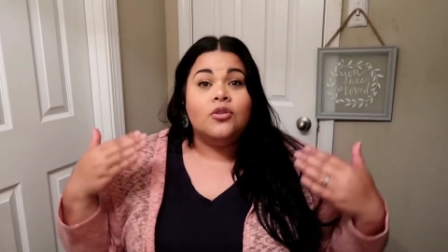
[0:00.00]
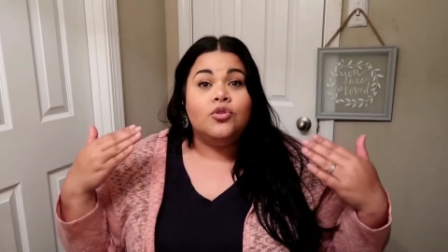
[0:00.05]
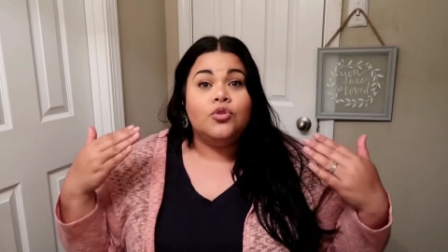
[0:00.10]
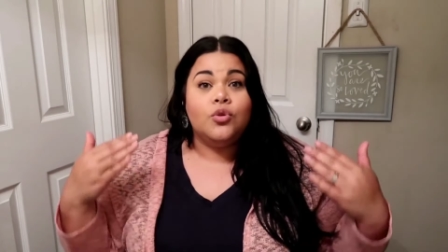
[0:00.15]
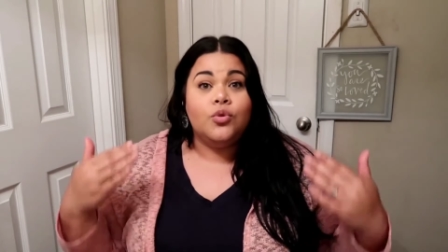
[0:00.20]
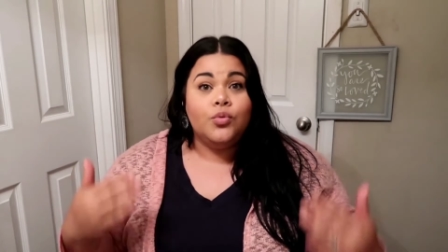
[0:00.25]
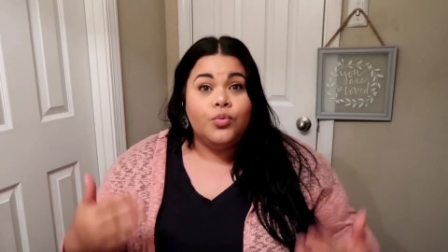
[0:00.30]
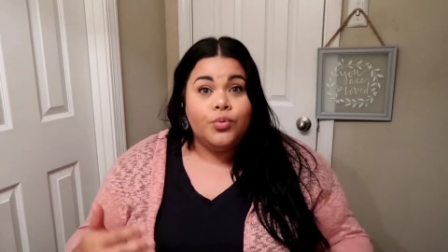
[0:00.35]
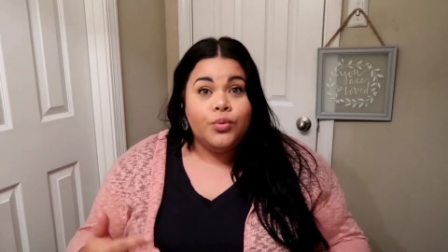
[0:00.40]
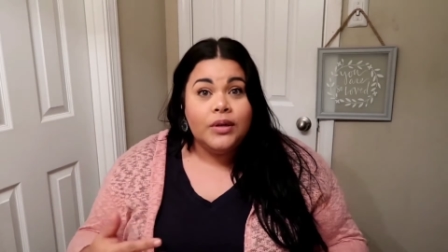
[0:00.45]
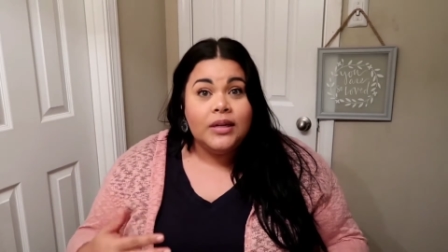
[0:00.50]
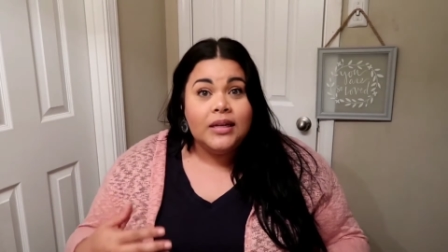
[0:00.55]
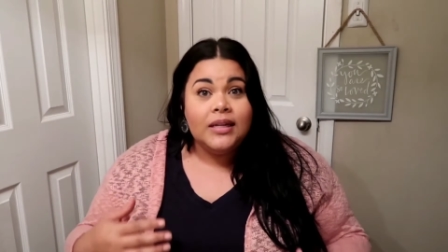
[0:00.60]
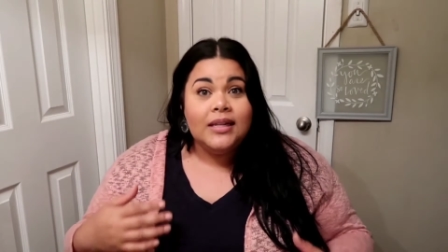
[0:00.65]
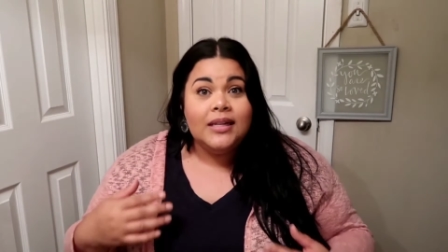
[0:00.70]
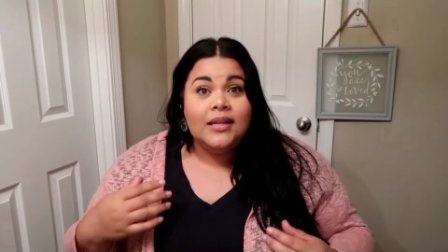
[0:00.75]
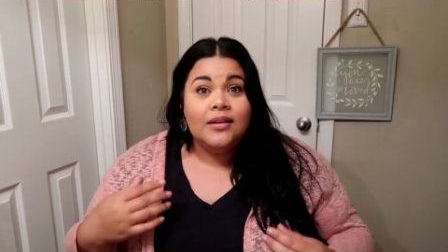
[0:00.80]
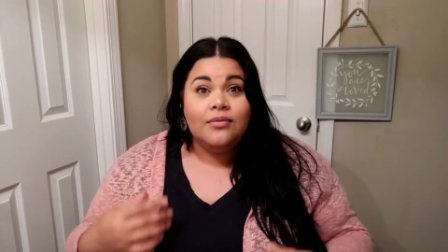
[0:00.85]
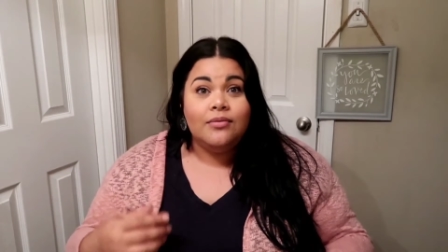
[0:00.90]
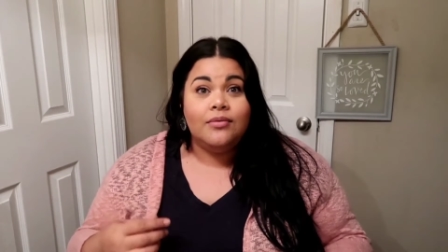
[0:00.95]
to
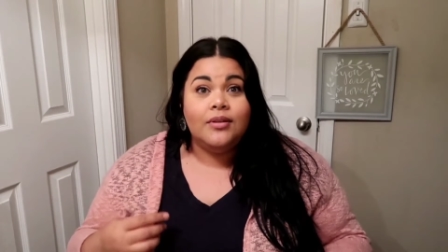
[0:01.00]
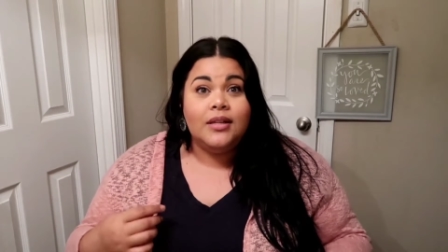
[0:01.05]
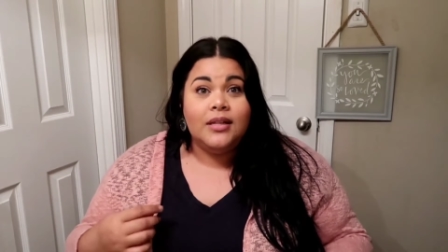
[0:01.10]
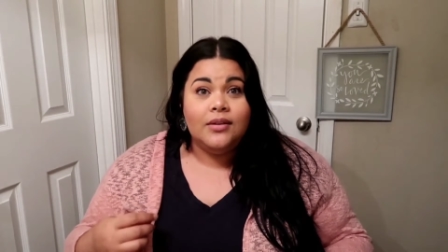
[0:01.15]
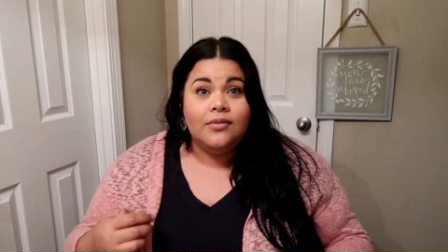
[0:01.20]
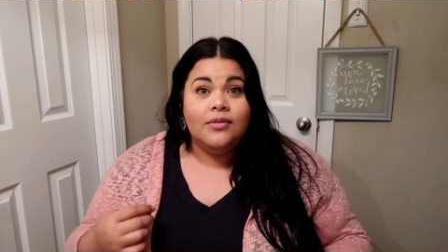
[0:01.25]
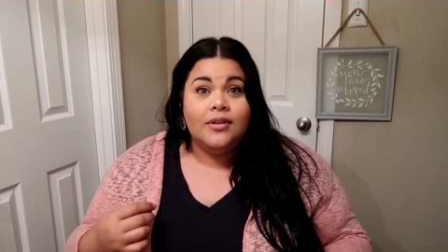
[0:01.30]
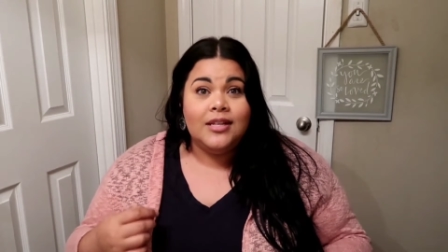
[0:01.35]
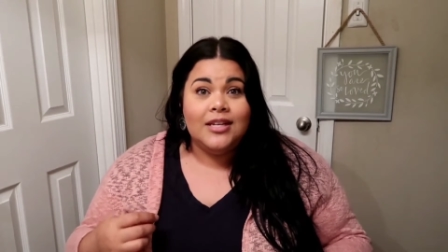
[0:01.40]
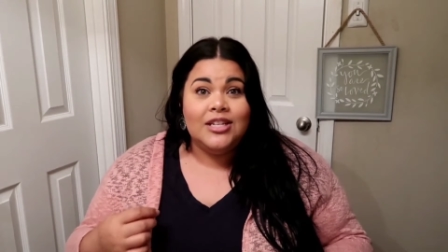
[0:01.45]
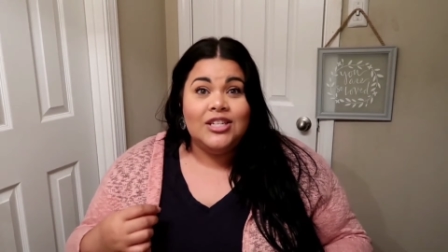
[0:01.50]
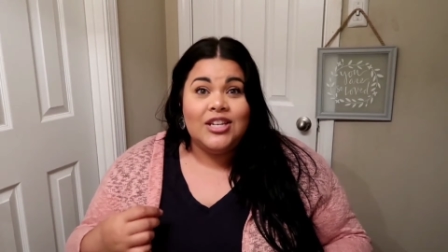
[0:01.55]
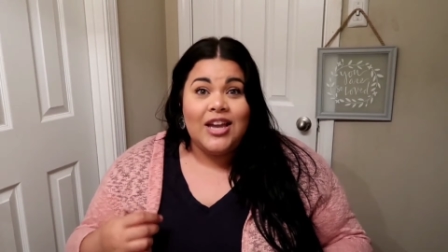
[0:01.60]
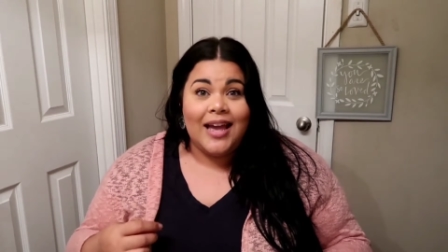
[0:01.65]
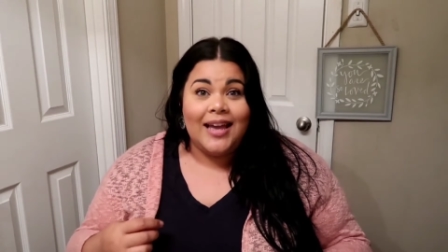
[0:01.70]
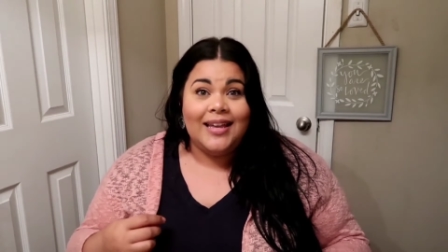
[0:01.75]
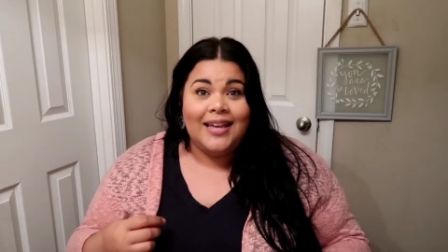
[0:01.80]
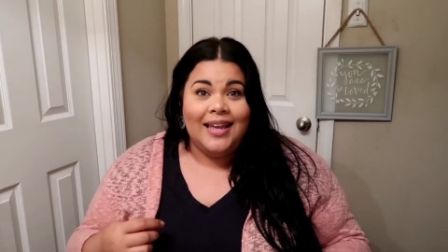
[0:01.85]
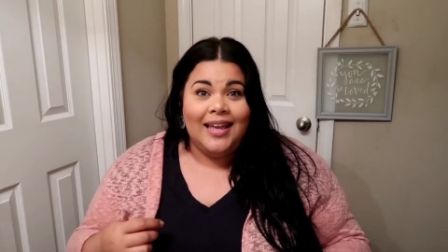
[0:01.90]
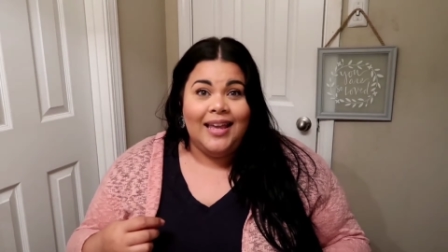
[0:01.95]
really, really, really
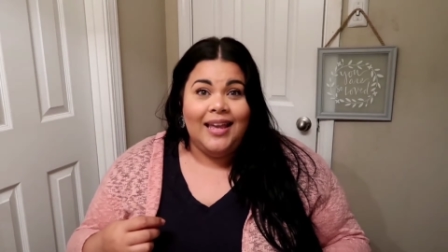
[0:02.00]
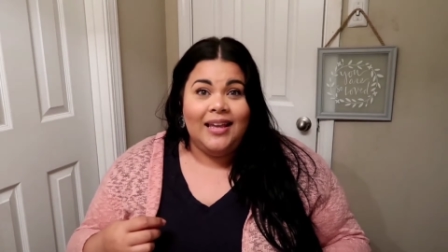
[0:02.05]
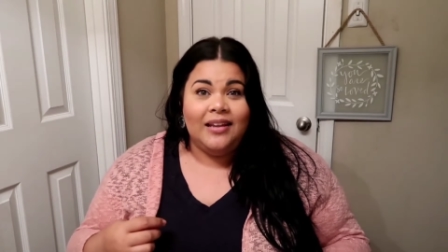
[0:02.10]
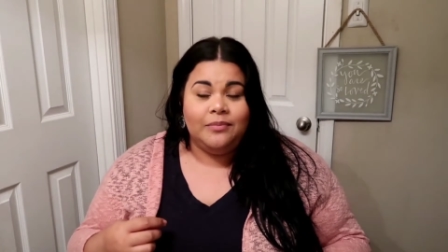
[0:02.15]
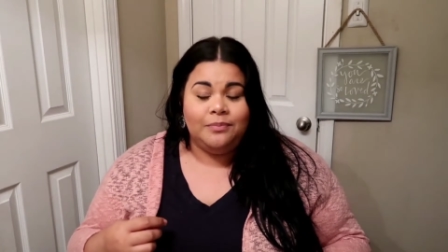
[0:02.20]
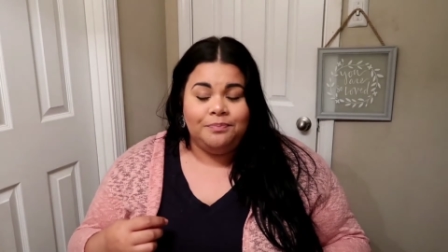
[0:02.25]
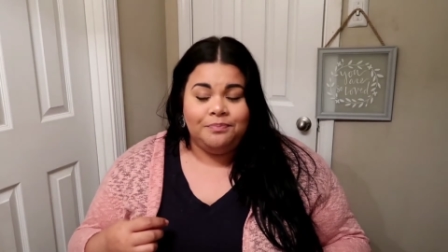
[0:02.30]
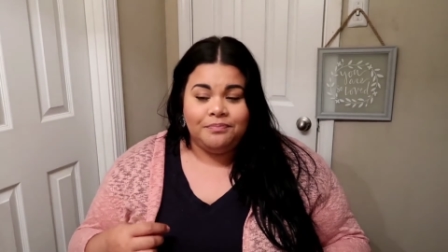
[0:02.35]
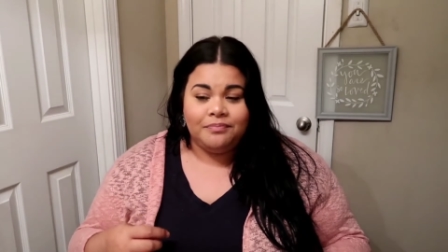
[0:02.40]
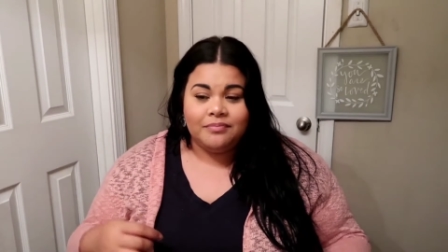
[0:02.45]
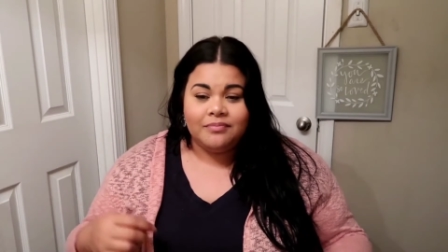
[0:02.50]
check in